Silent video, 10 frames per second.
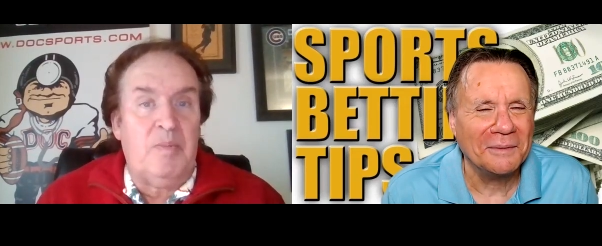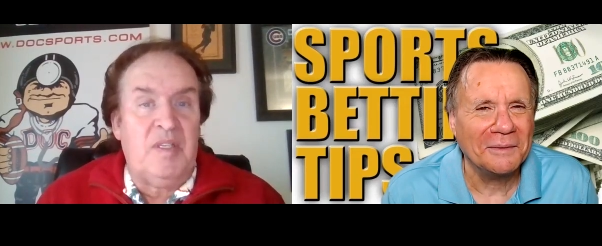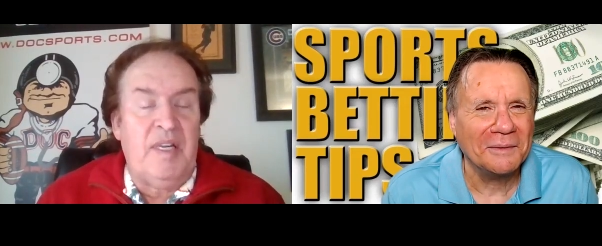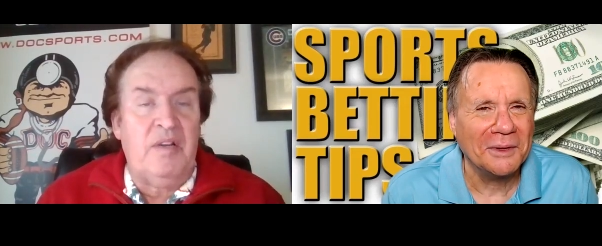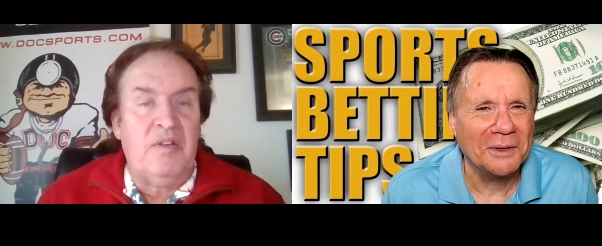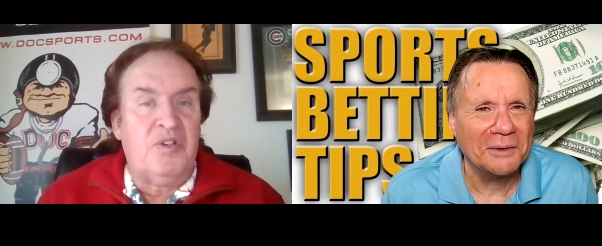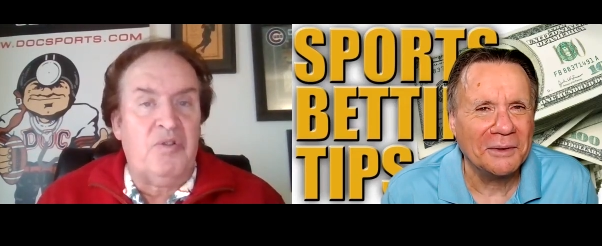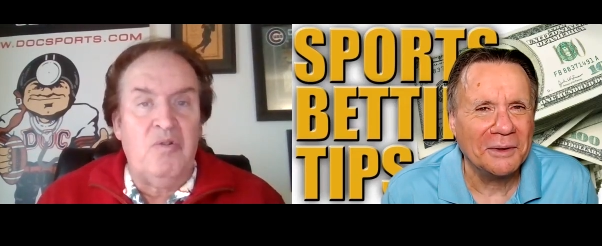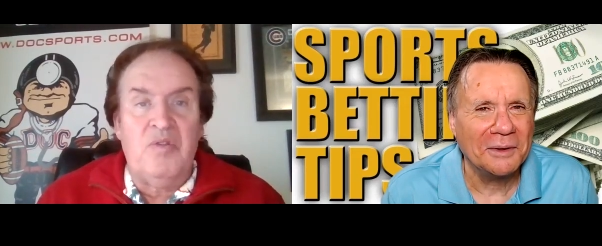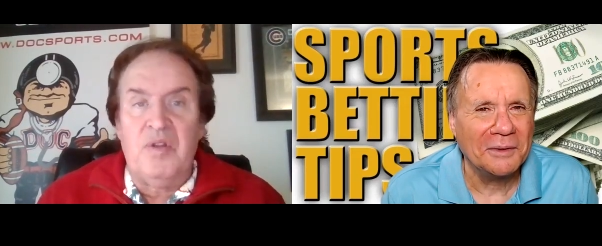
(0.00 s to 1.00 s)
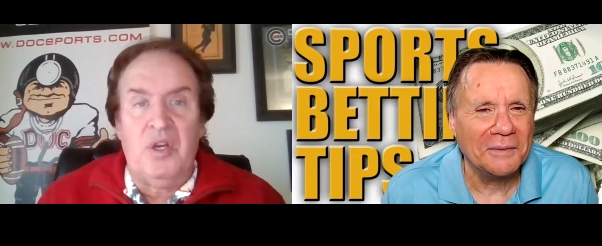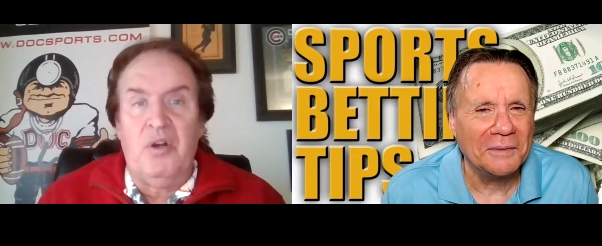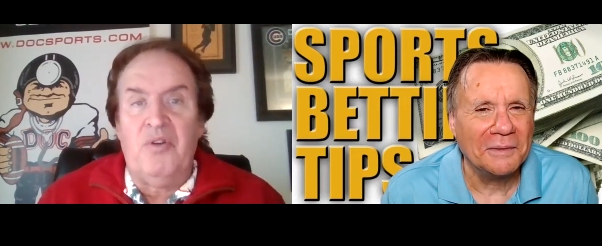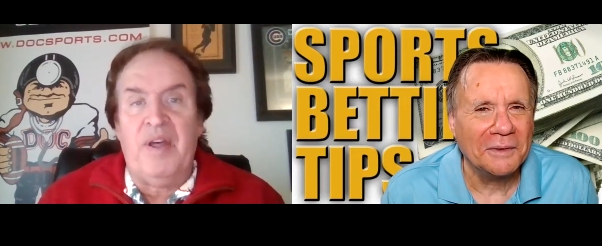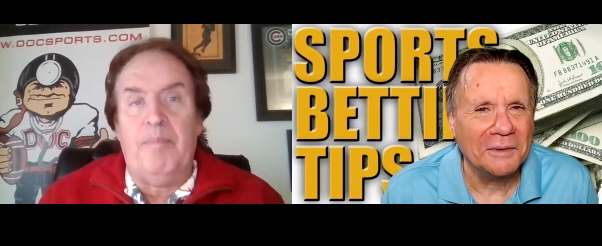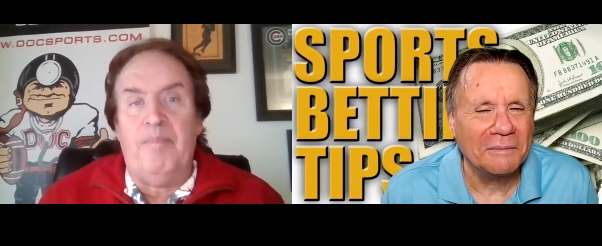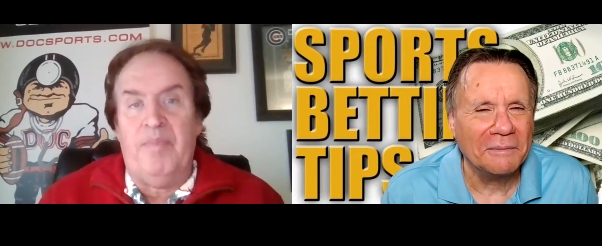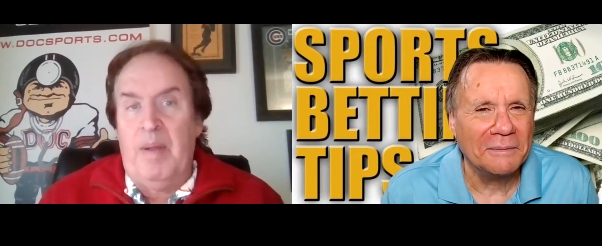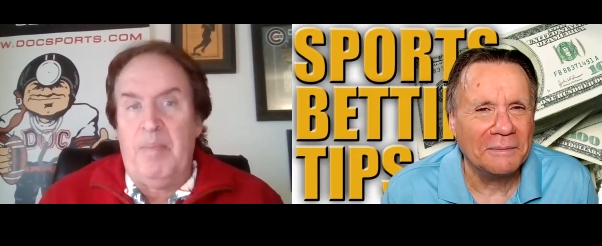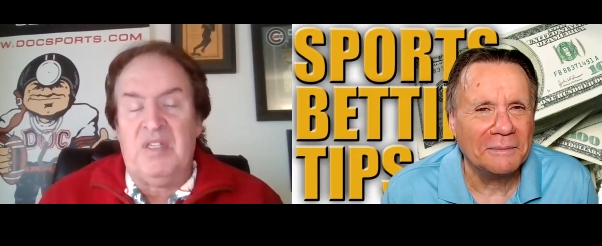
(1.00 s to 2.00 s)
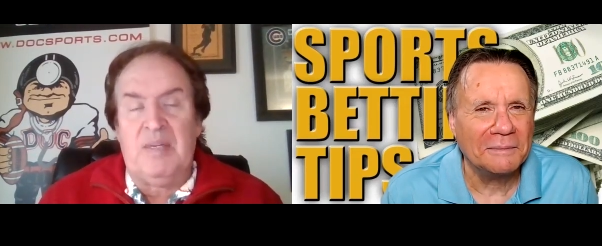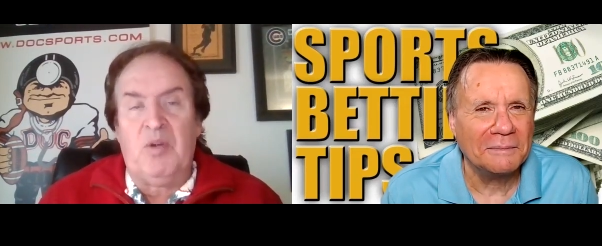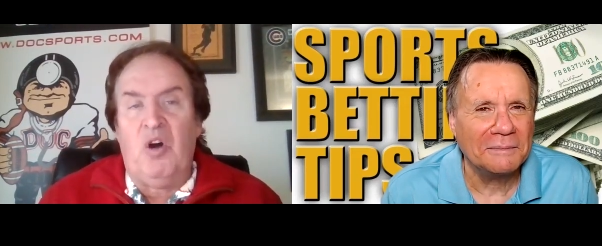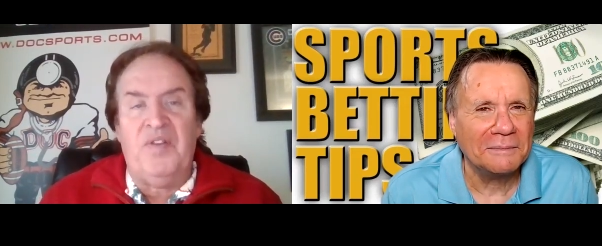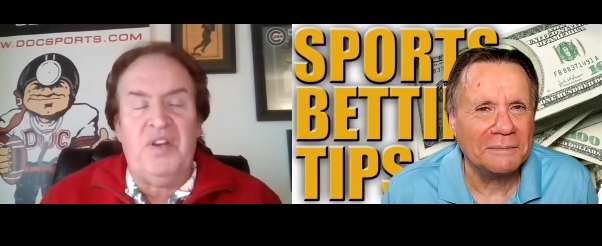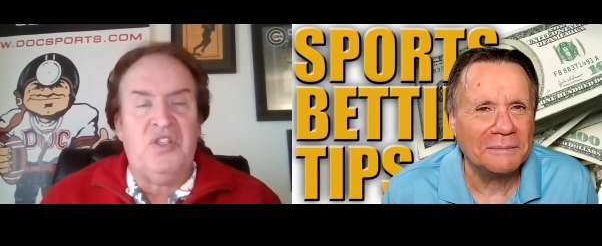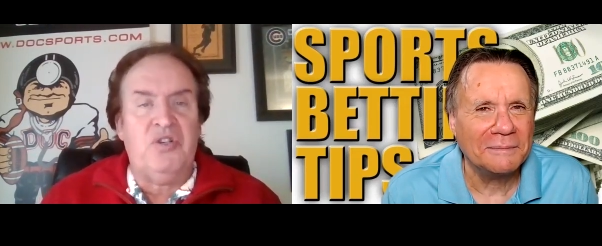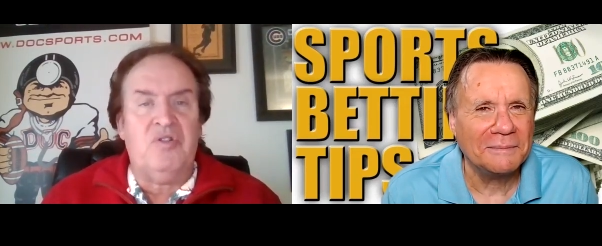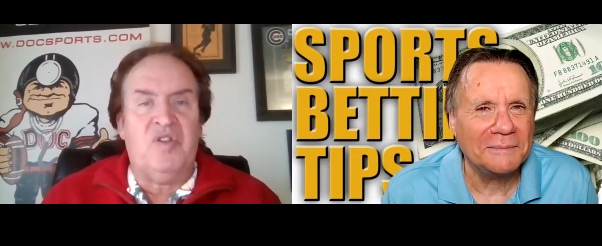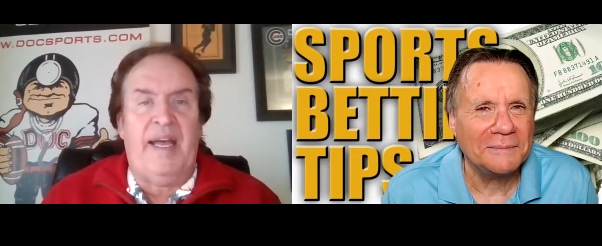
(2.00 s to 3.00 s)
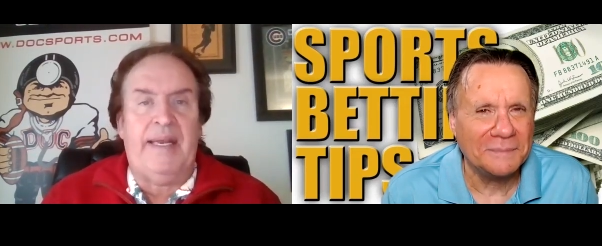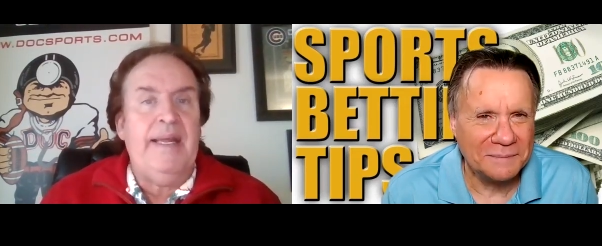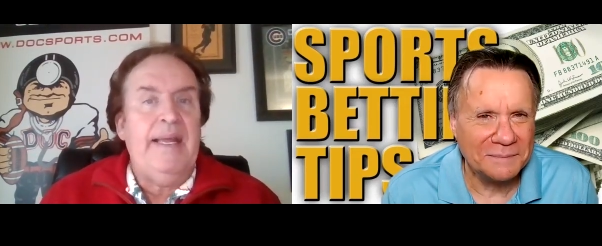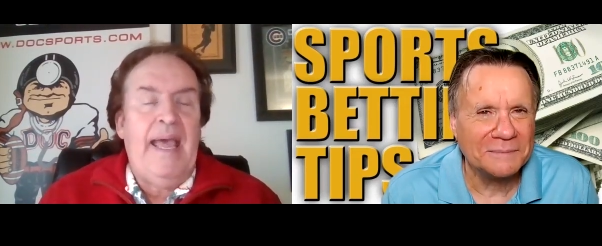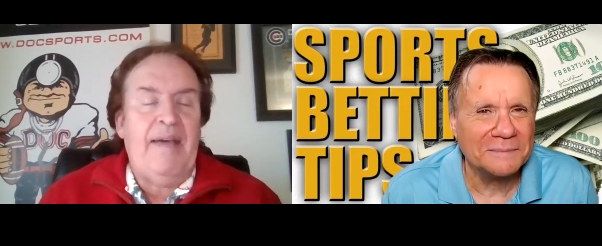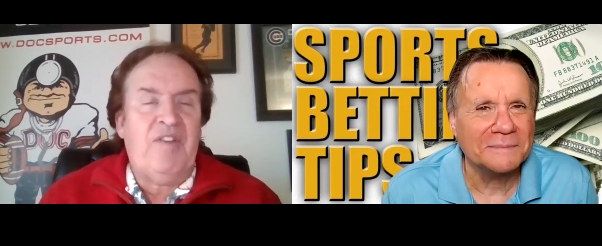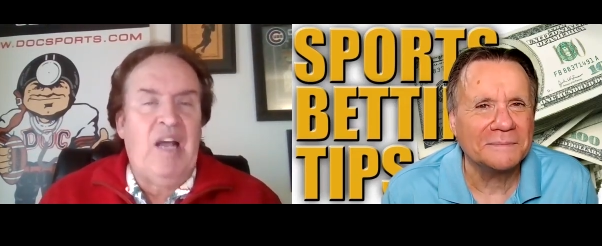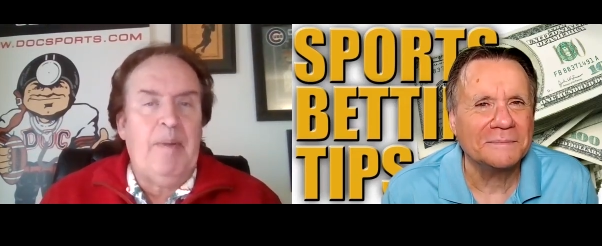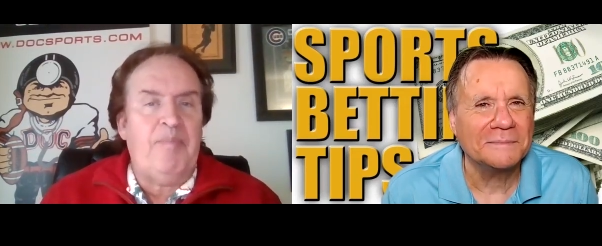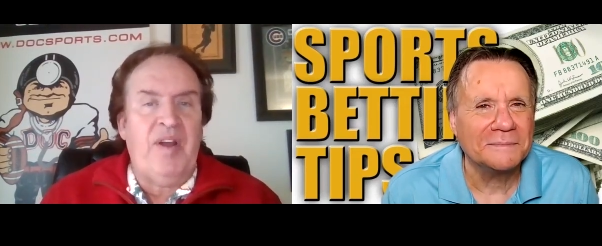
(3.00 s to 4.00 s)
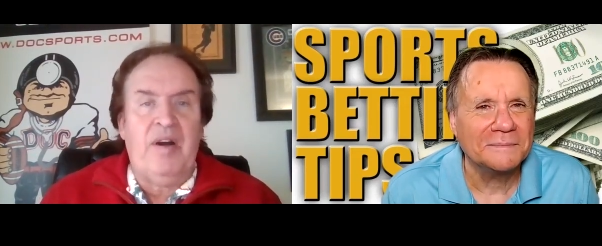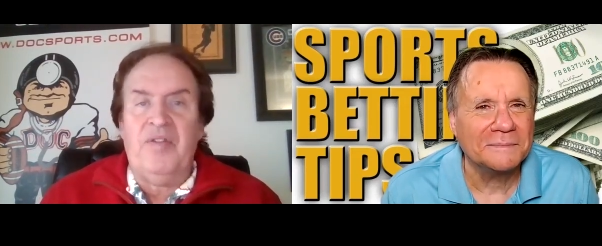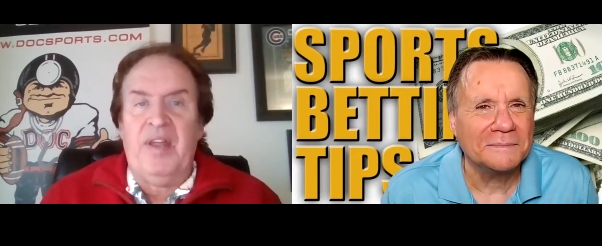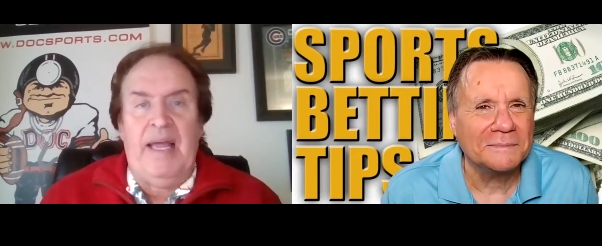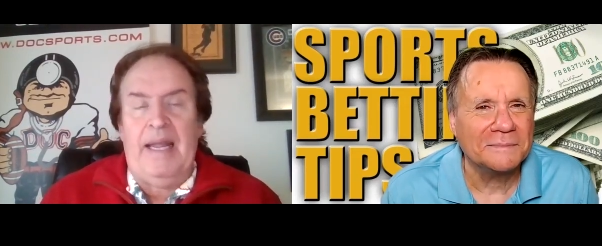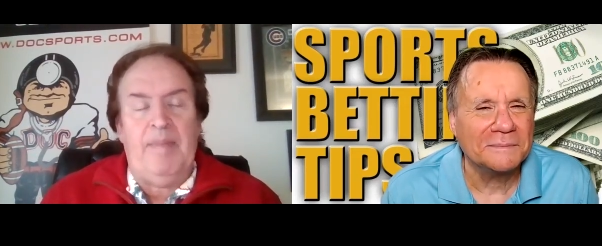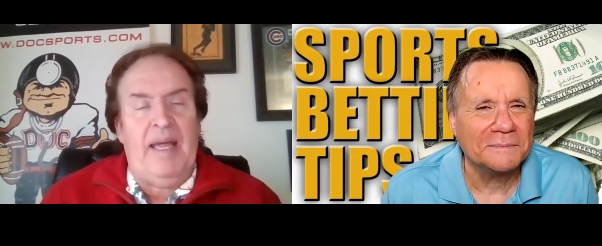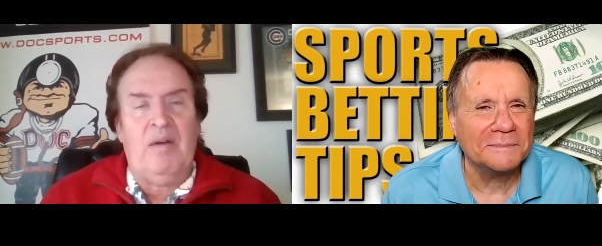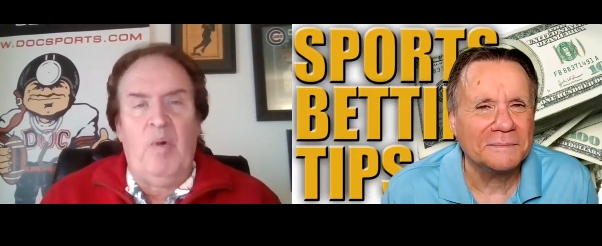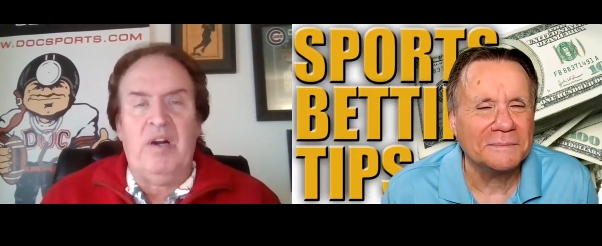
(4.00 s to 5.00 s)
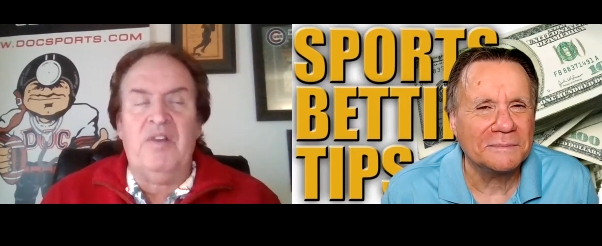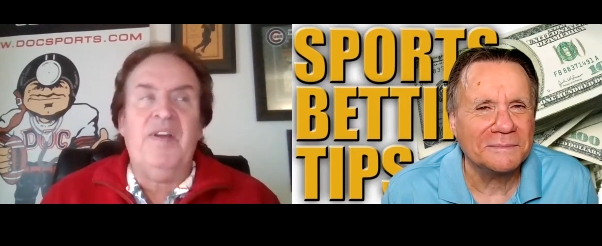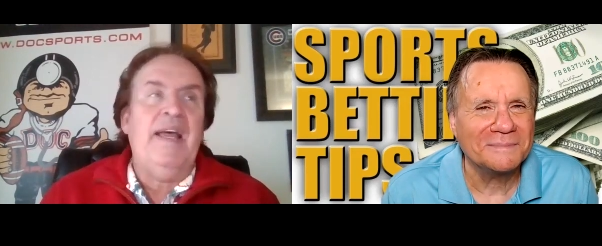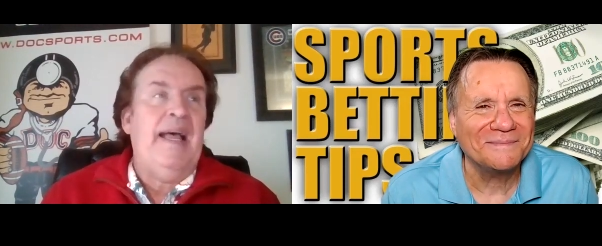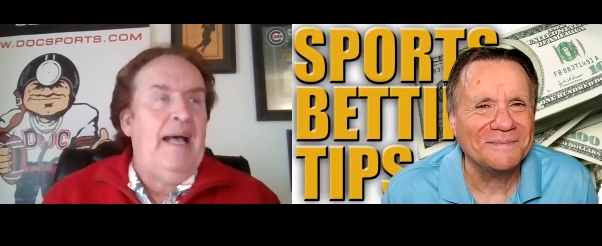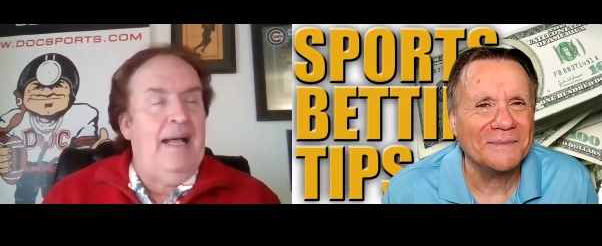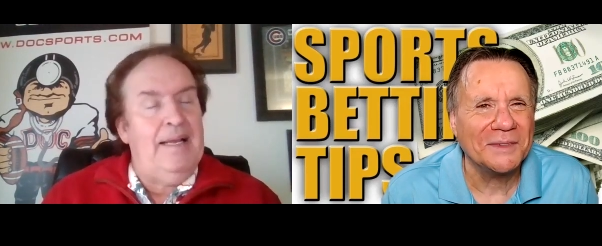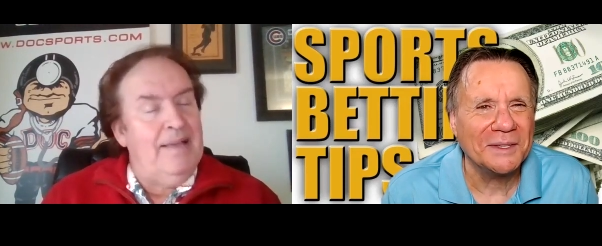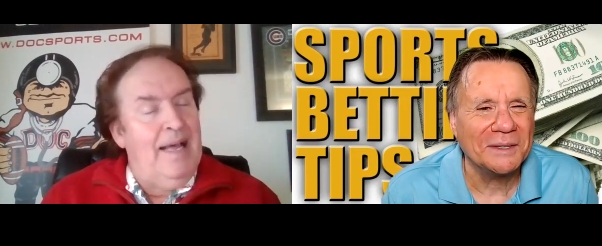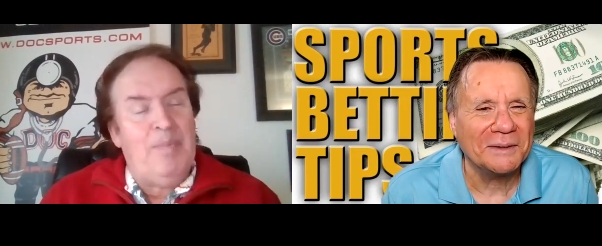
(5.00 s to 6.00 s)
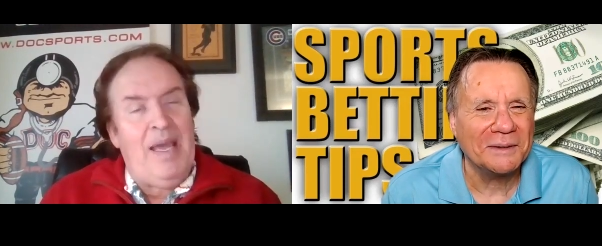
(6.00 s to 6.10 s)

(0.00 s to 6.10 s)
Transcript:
Speaker 1: to tell you the truth you know that maybe some covid issues that have come up there that i'm not aware of uh,